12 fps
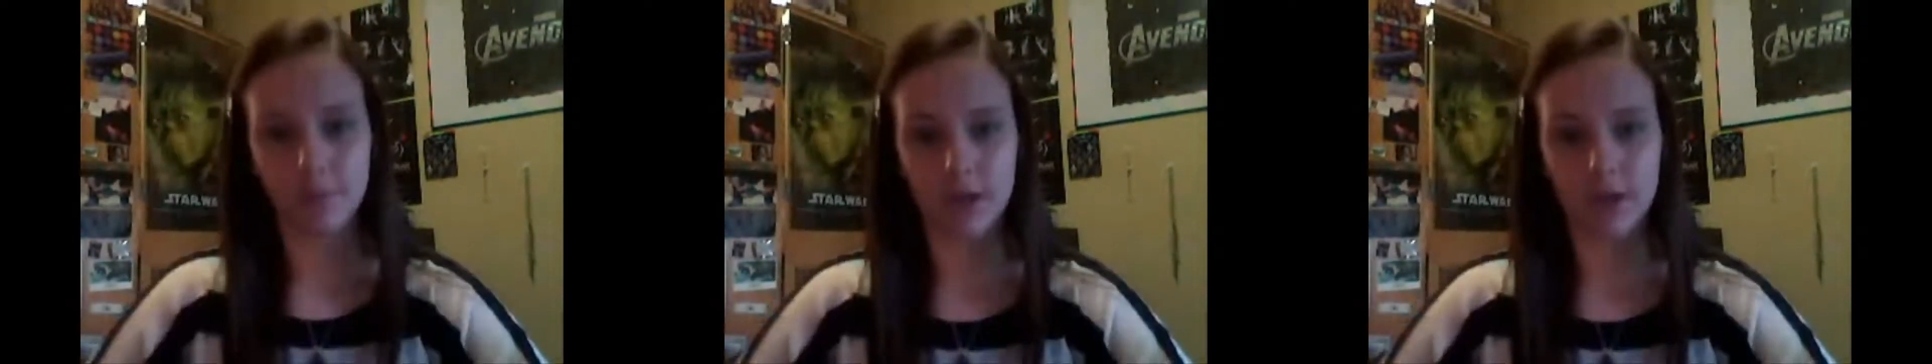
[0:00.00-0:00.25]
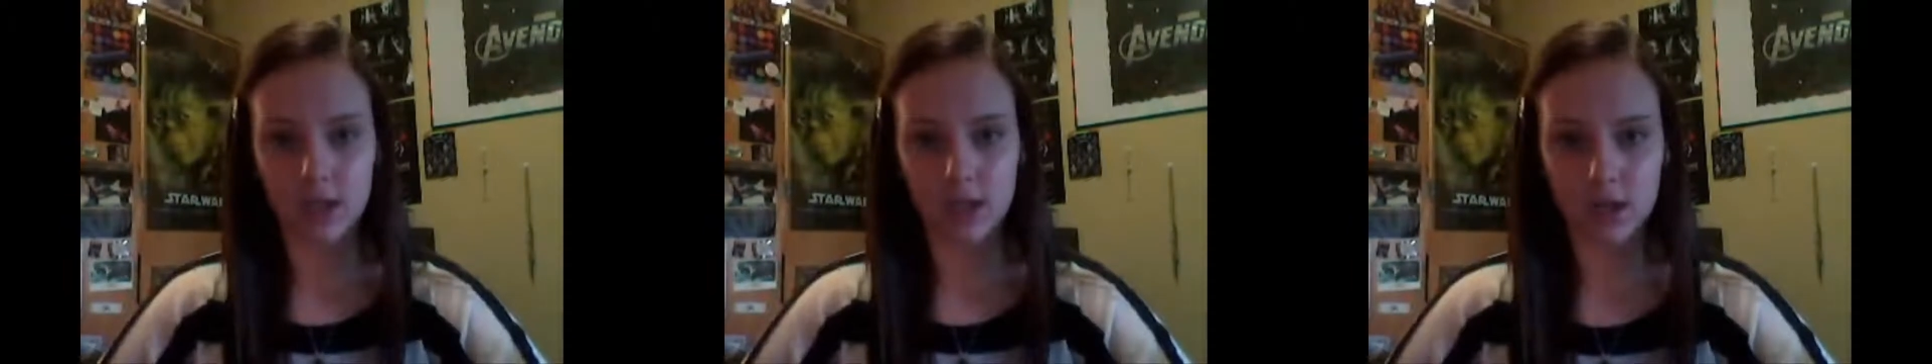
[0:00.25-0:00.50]

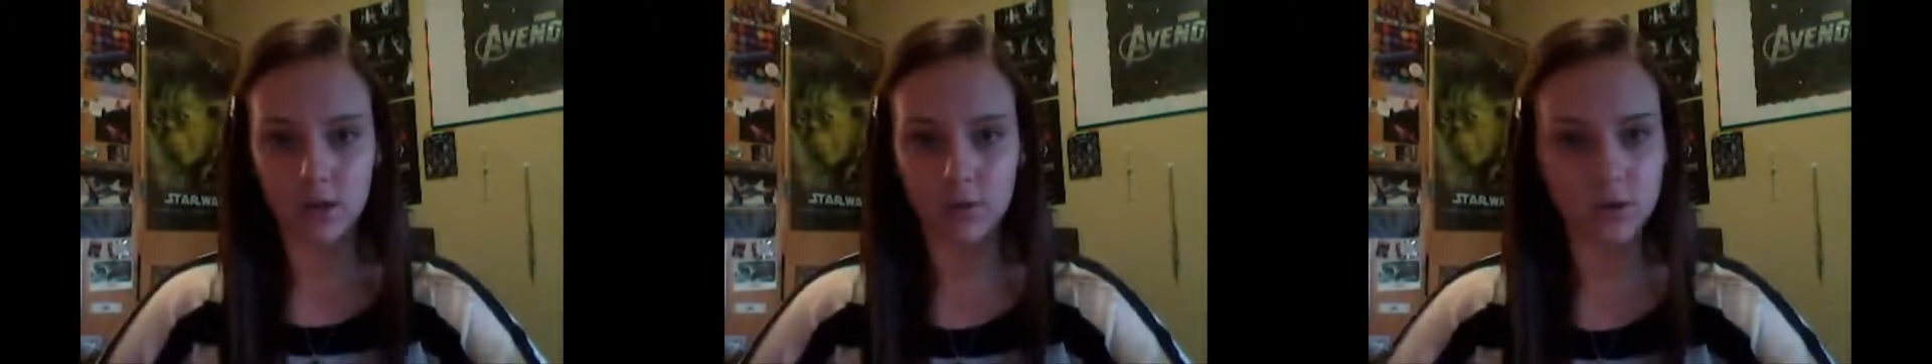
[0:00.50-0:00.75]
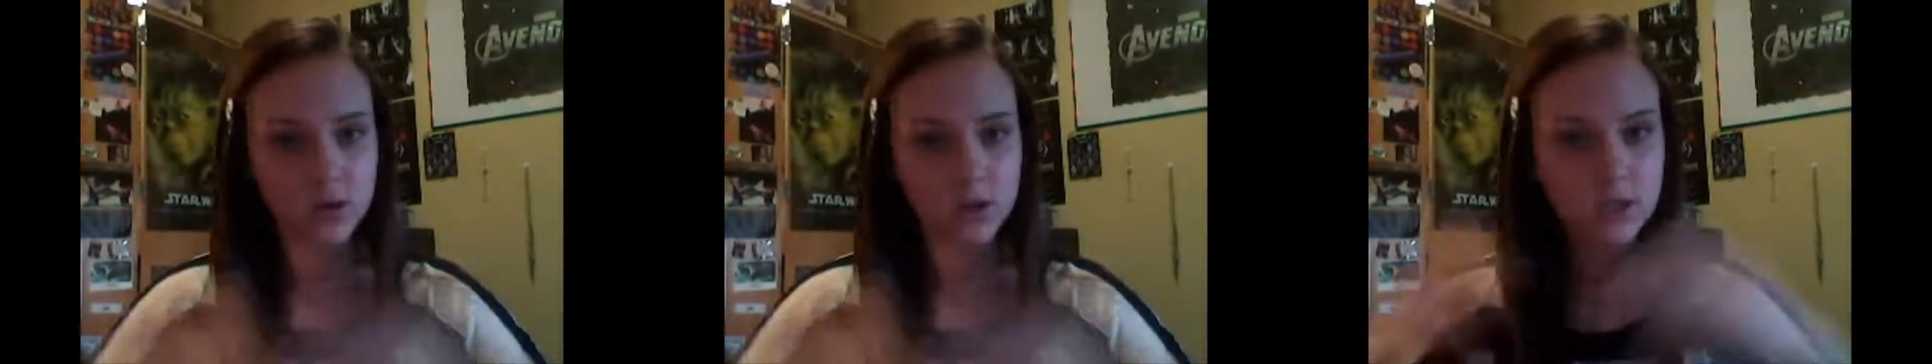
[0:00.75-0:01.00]
But you know,
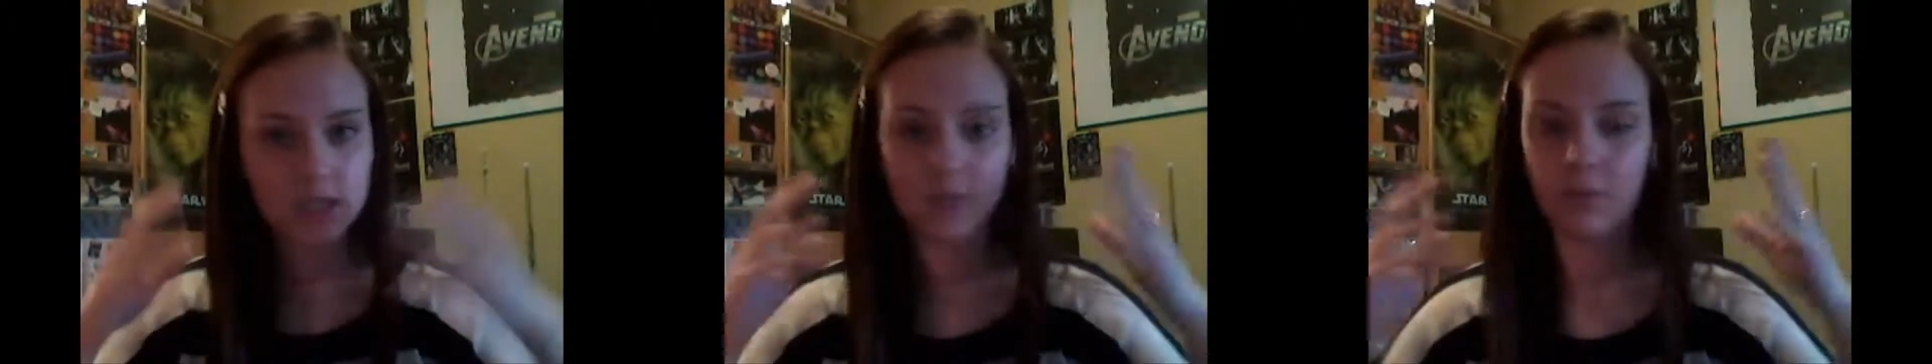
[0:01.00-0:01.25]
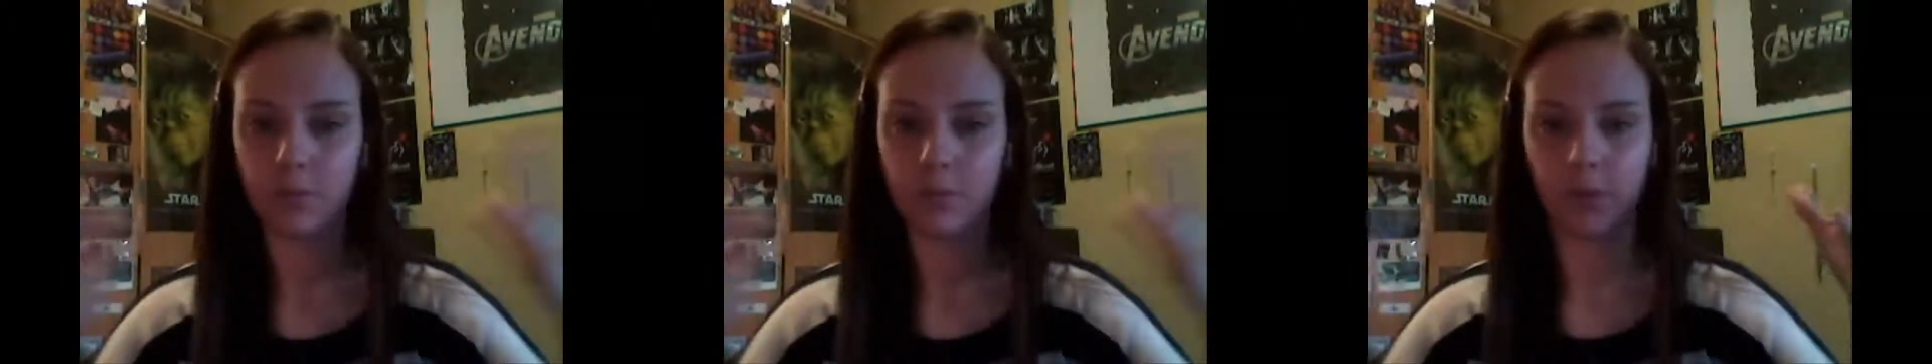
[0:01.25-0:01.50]
girls can
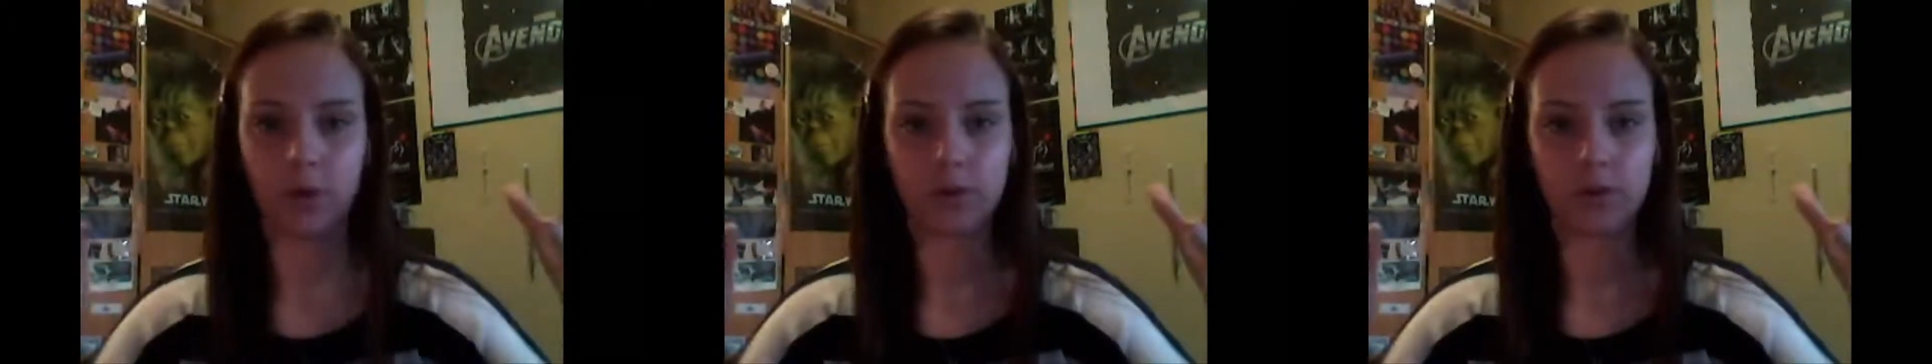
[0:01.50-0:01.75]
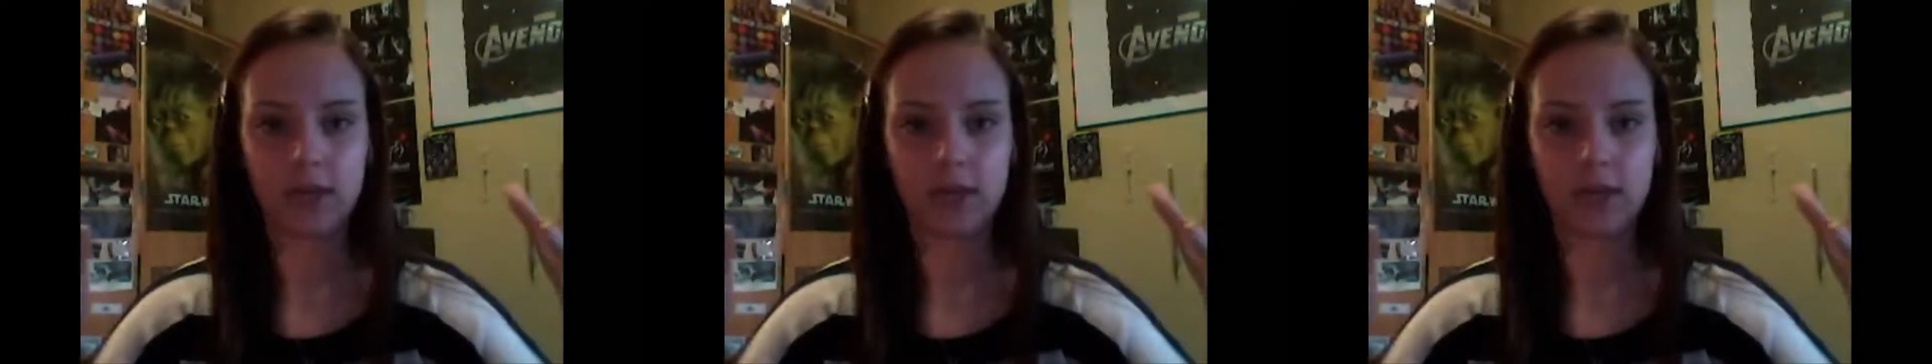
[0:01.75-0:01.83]
be both,